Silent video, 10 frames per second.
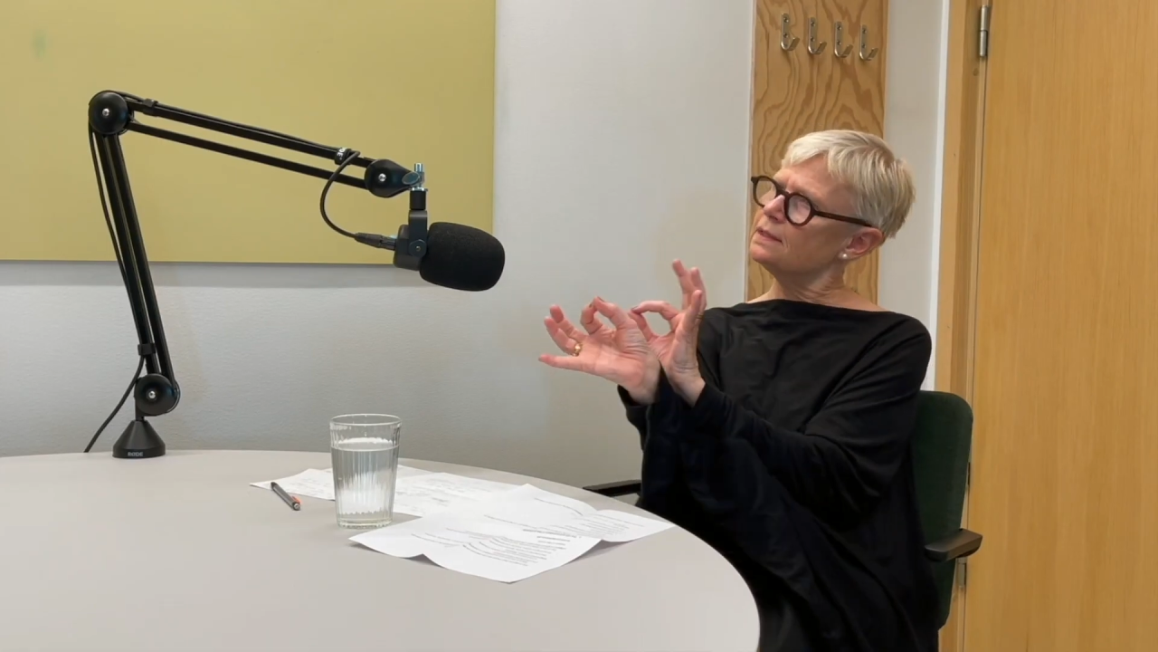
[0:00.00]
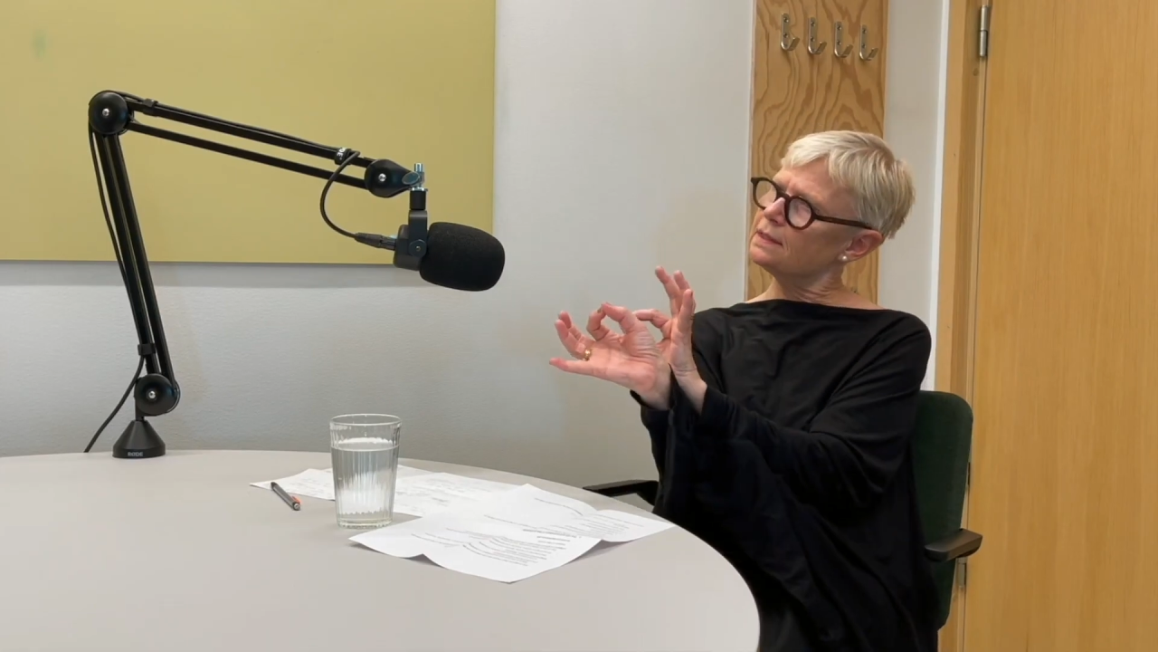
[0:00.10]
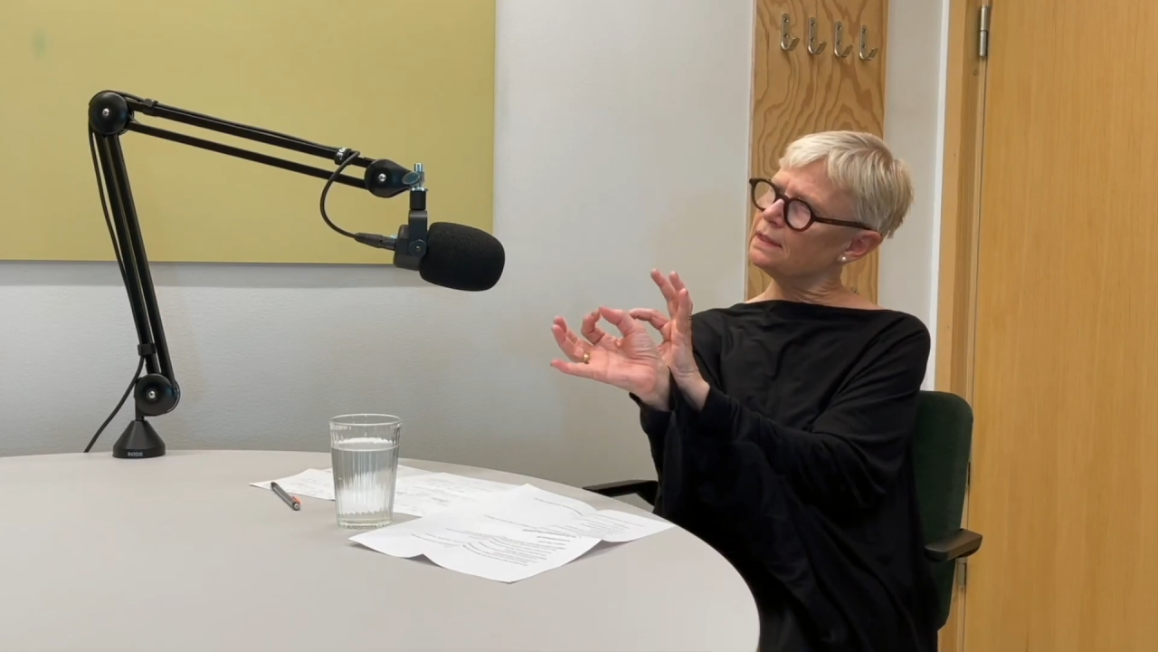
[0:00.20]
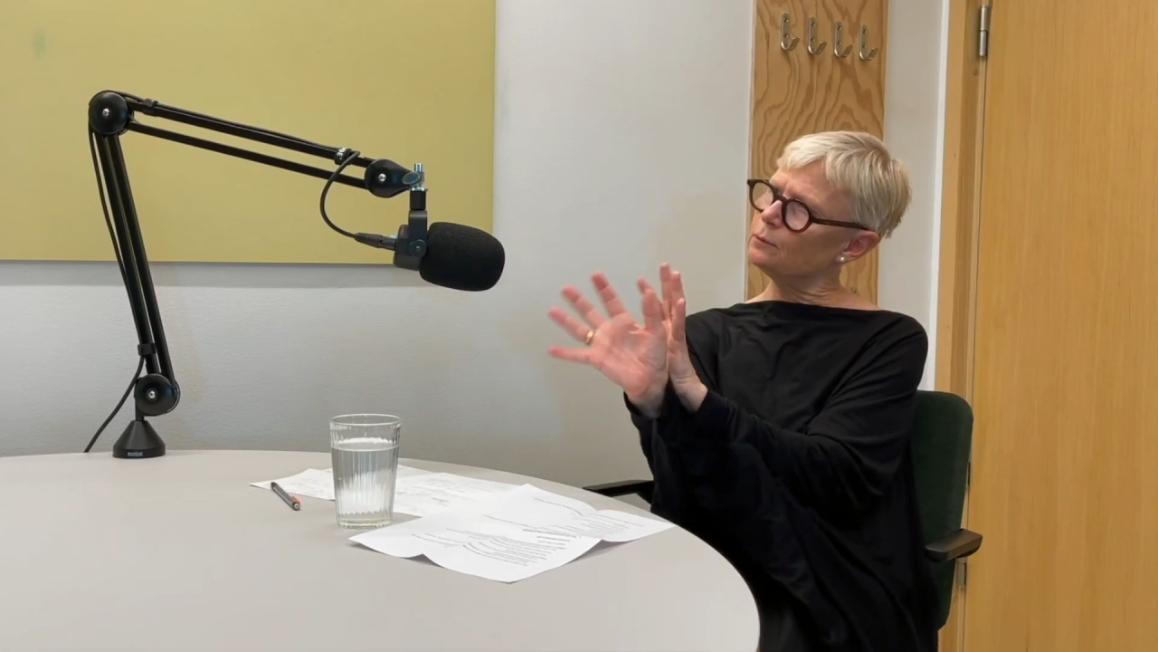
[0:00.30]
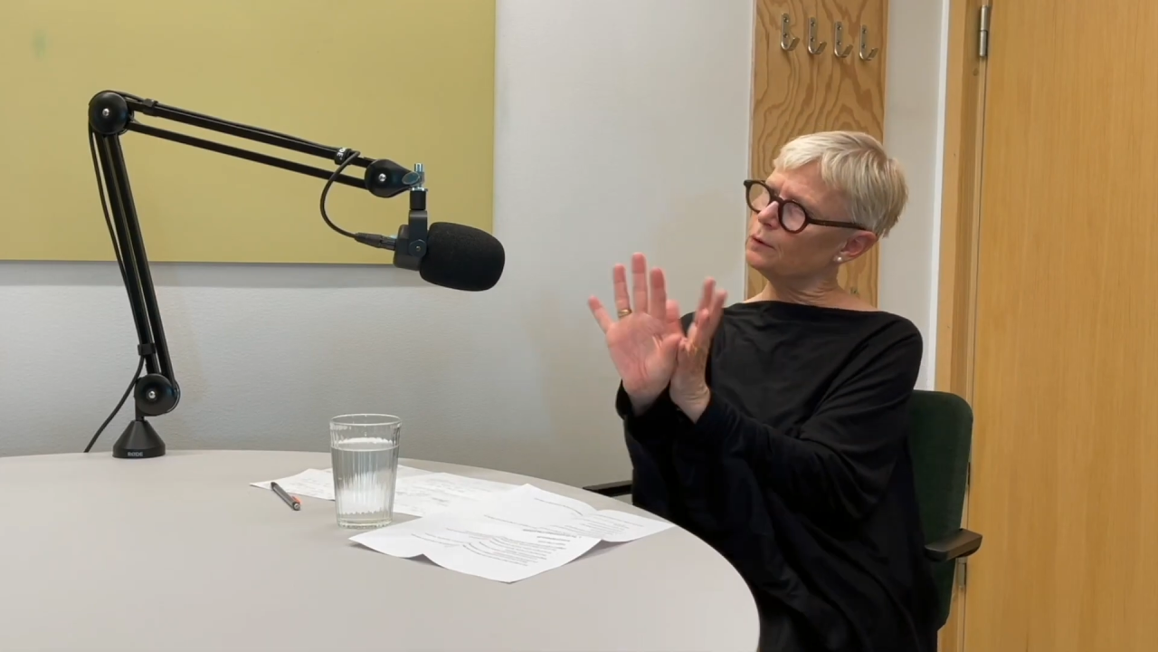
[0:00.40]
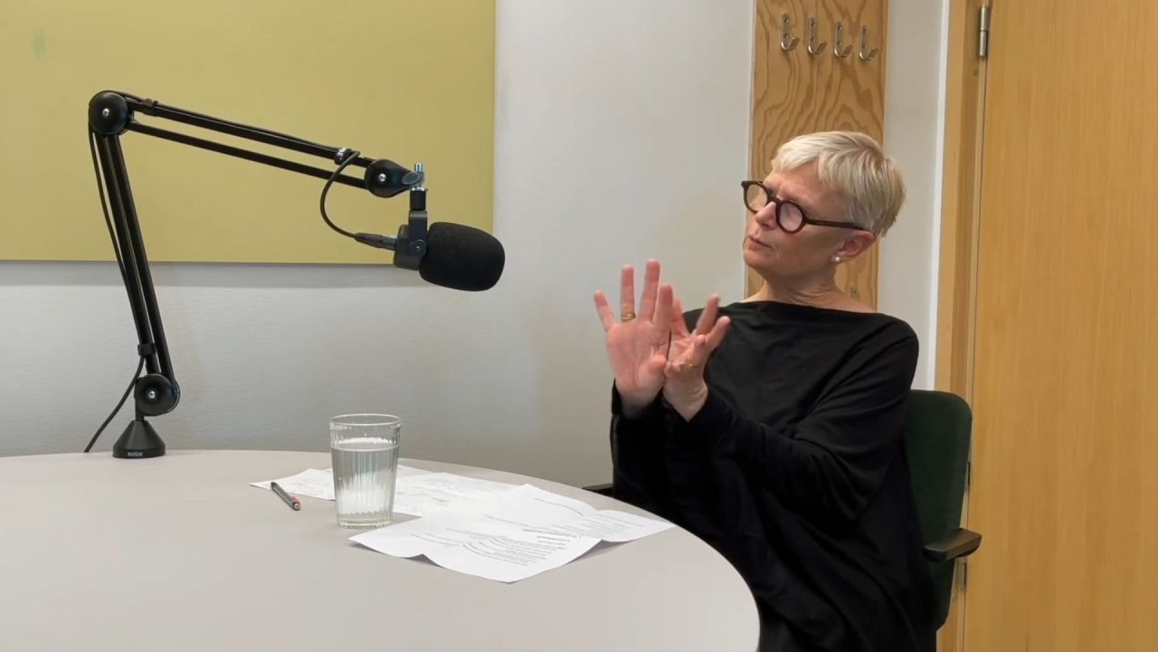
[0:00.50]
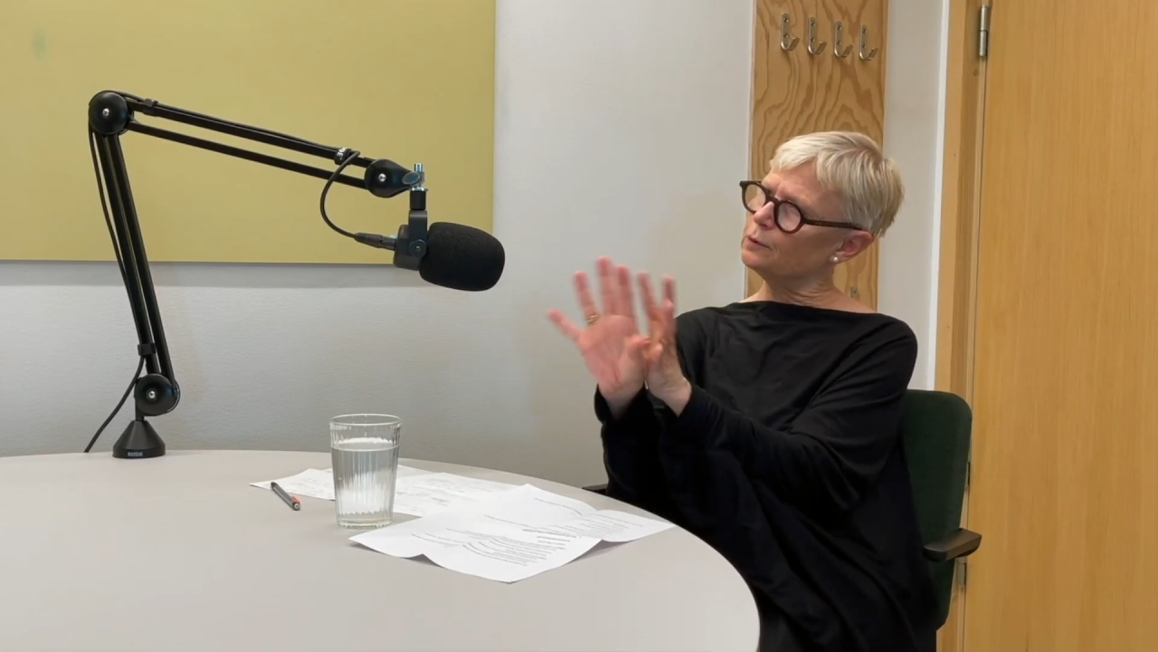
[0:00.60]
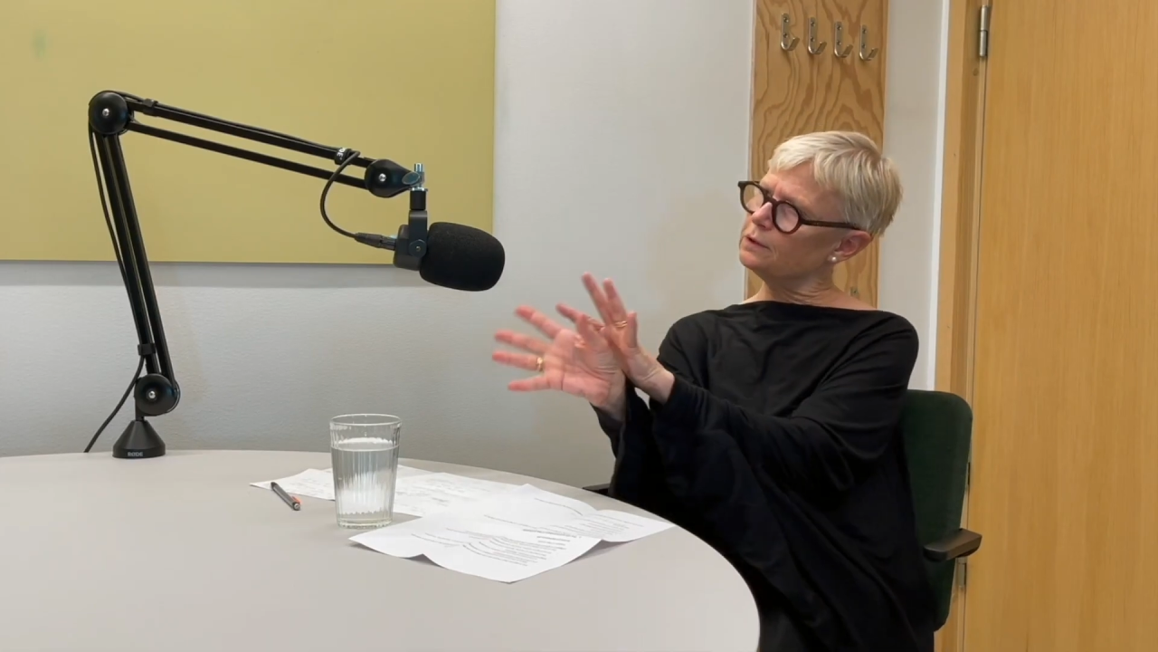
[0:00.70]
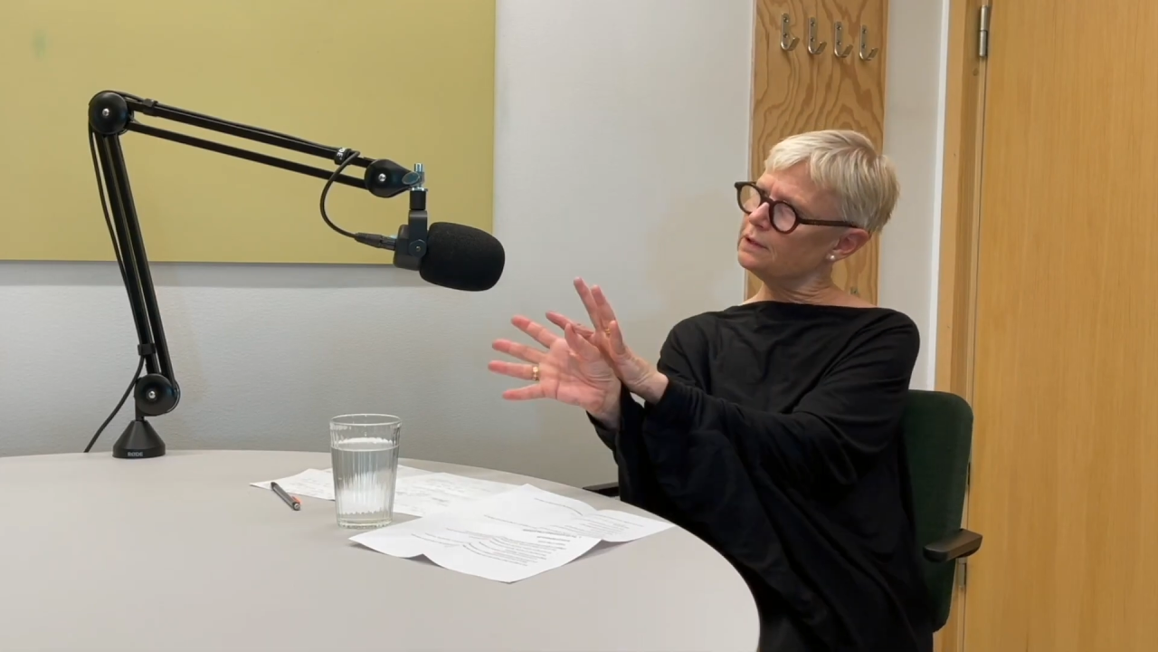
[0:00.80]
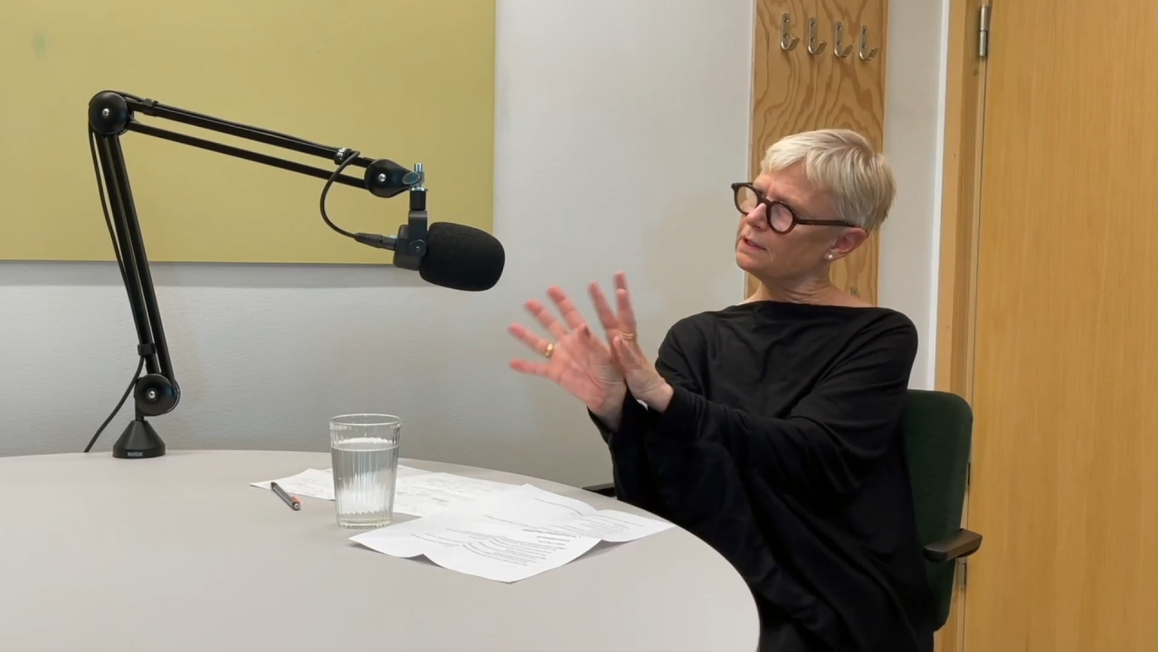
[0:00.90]
see
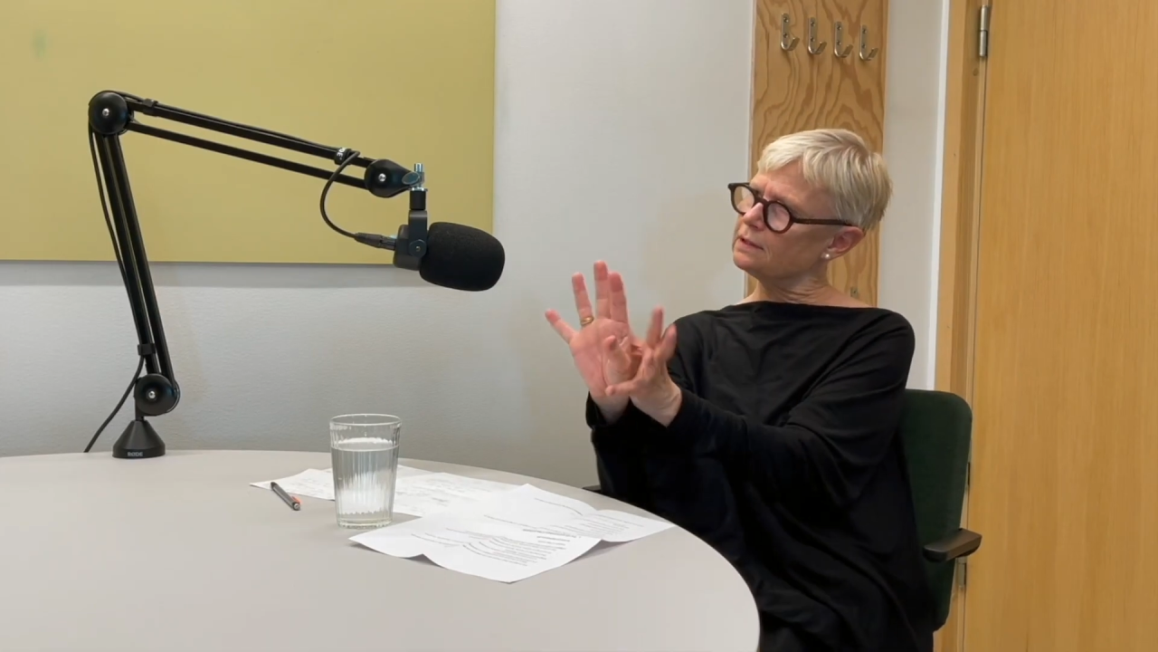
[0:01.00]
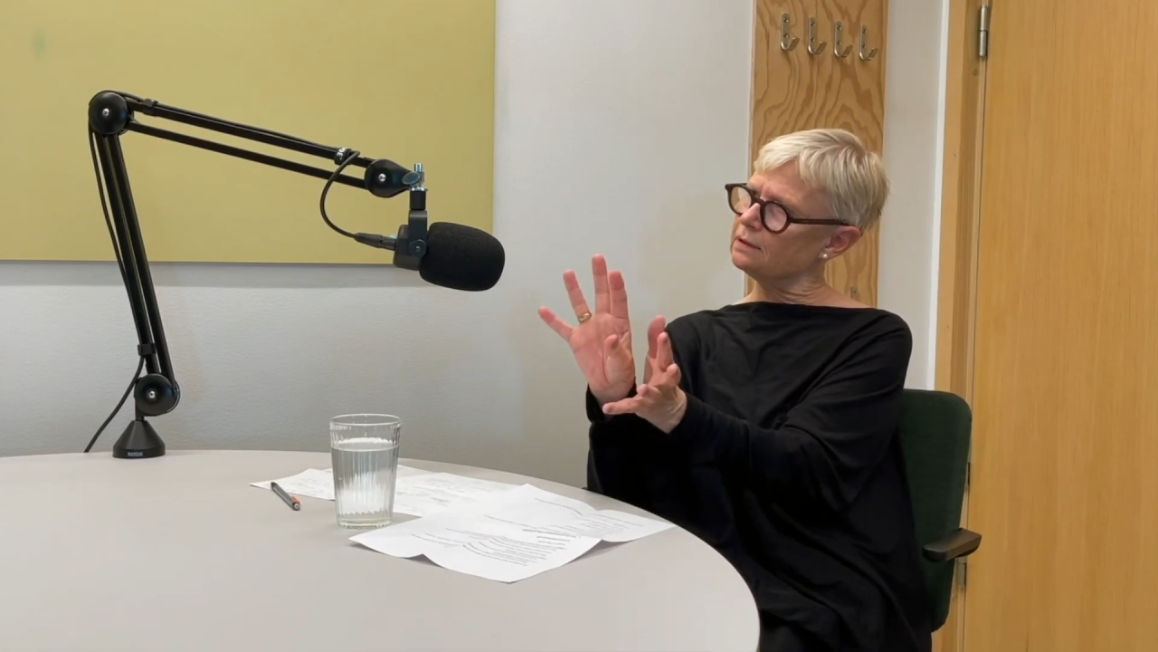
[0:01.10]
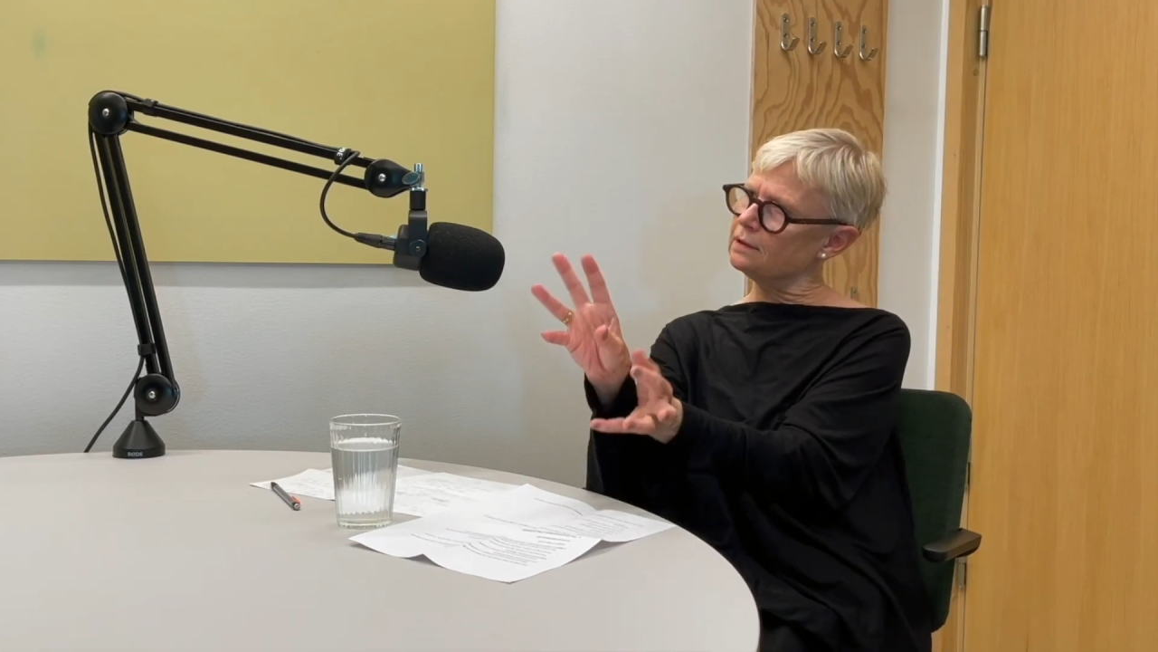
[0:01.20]
what does